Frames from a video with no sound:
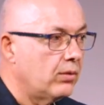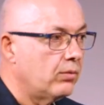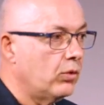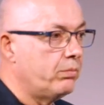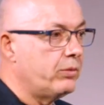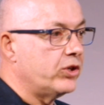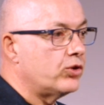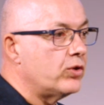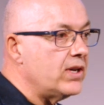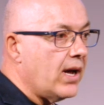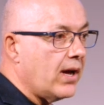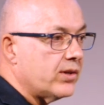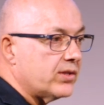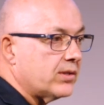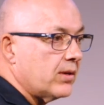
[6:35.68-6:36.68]
will be
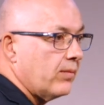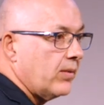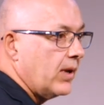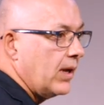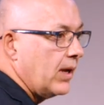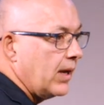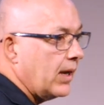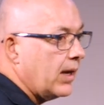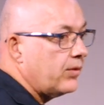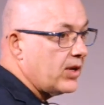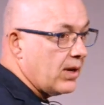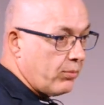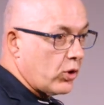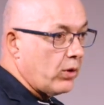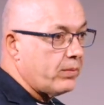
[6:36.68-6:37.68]
triaged, and the
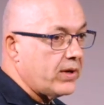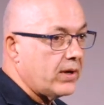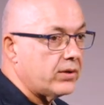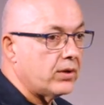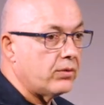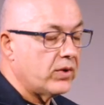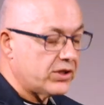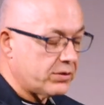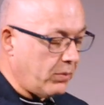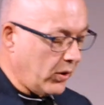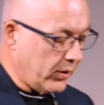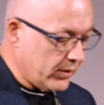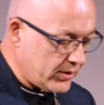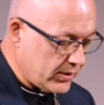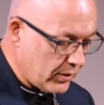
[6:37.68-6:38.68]
appropriate
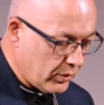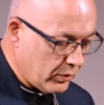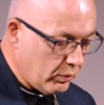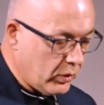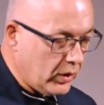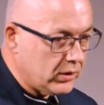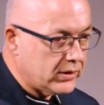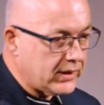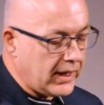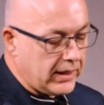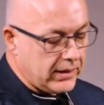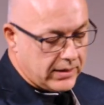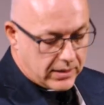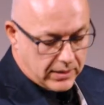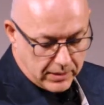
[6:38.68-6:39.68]
response will
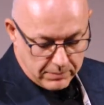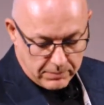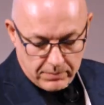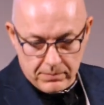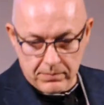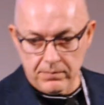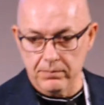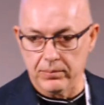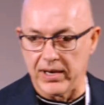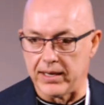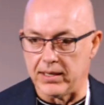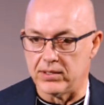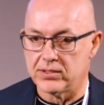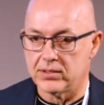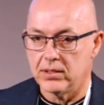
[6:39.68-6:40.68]
take
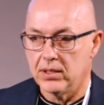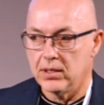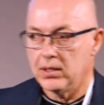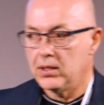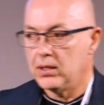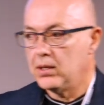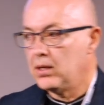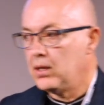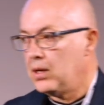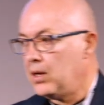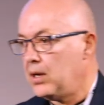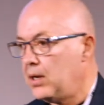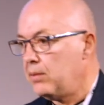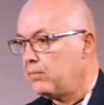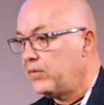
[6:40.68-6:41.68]
place.
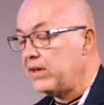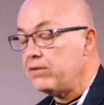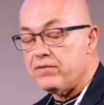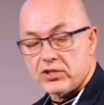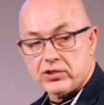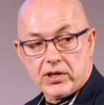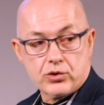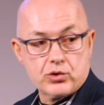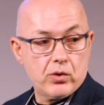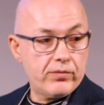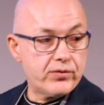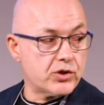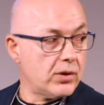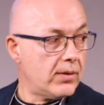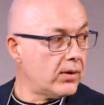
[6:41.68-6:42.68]
The infrastructure
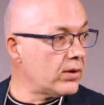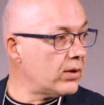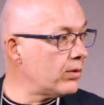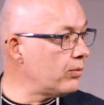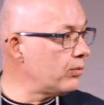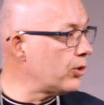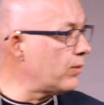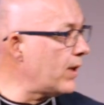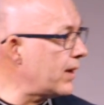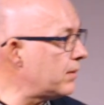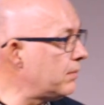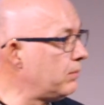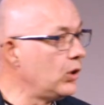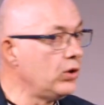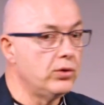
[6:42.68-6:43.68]
of SOC will run
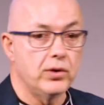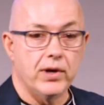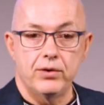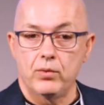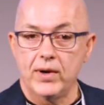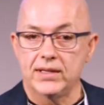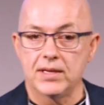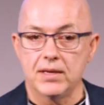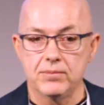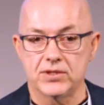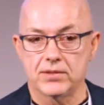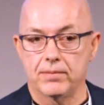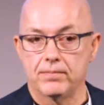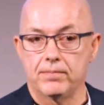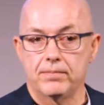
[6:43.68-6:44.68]
blue and red teams,